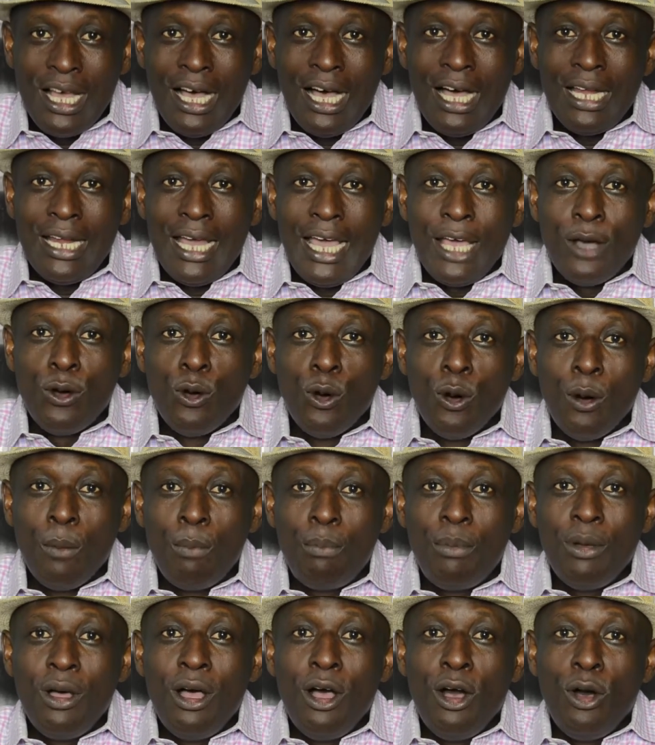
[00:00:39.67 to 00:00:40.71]
and I
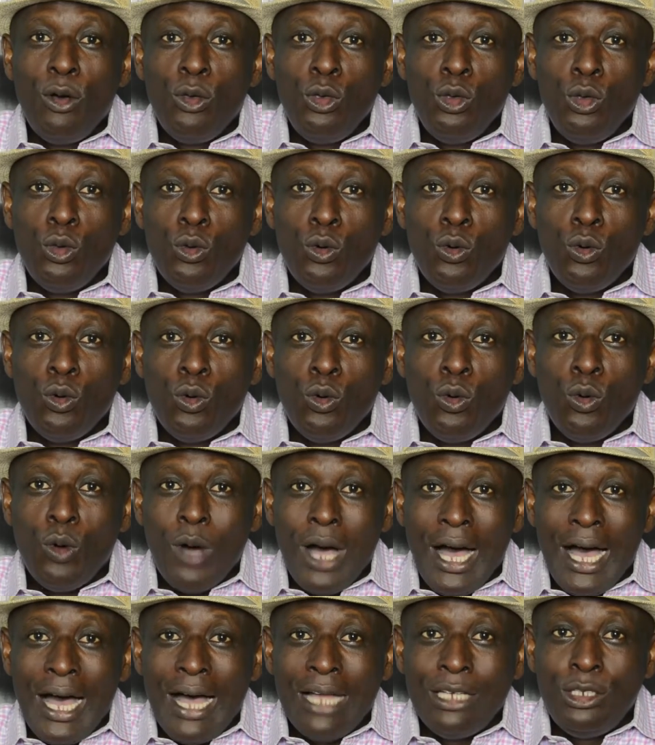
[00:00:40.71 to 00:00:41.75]
hope you
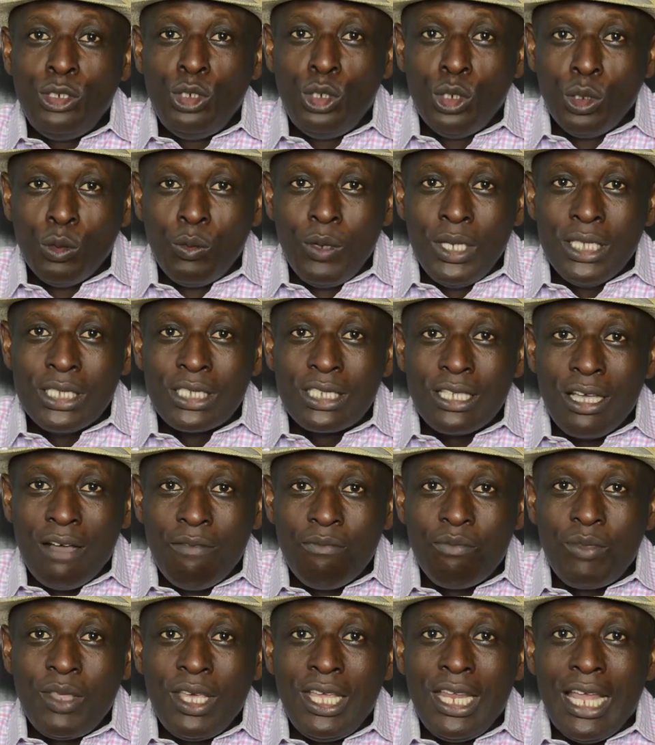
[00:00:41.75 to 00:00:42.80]
are doing
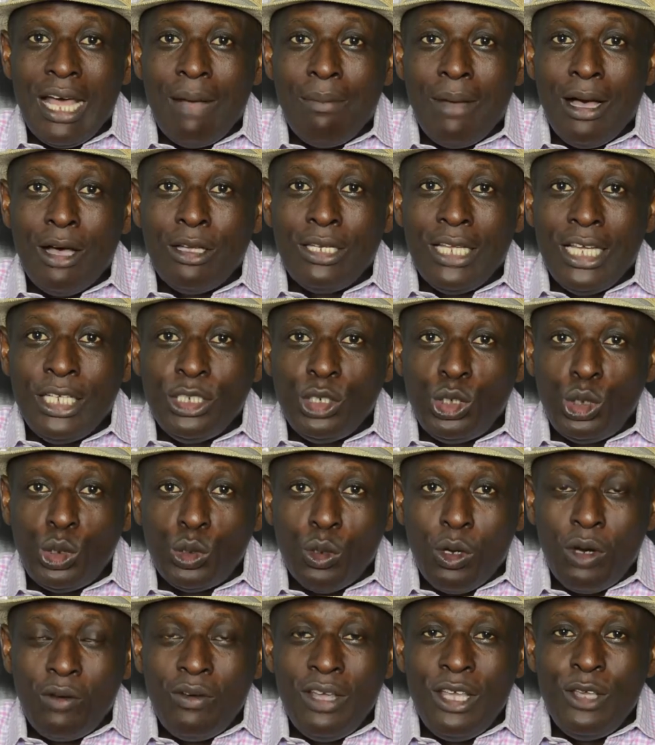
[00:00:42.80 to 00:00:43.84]
something about
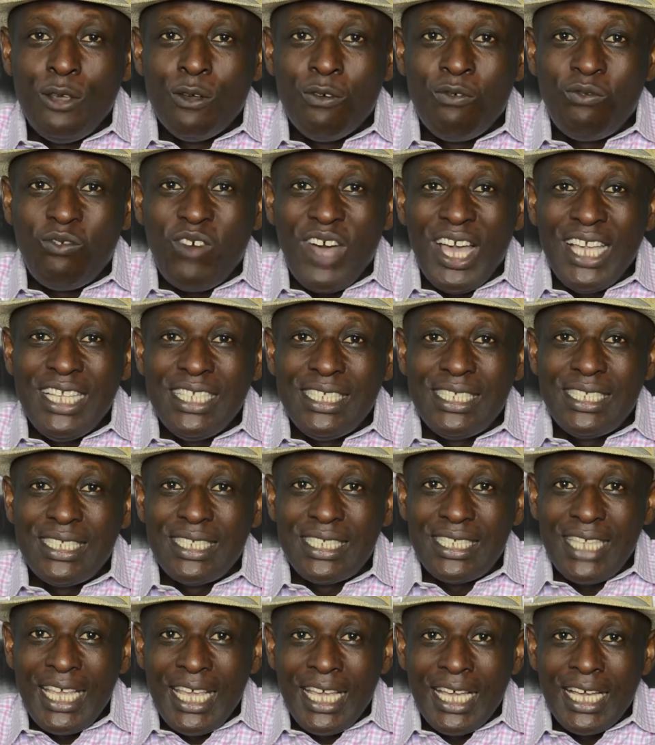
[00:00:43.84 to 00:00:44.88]
ensuring you find
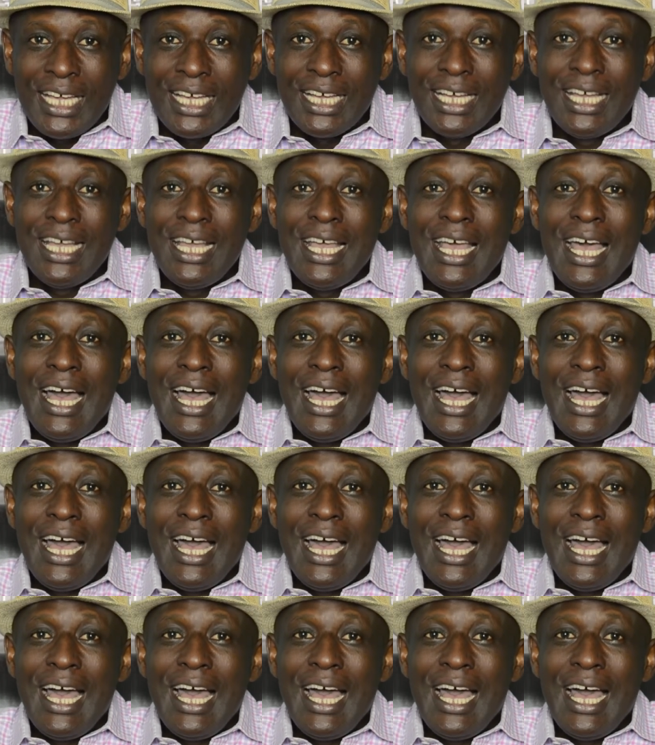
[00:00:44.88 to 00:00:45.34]
sync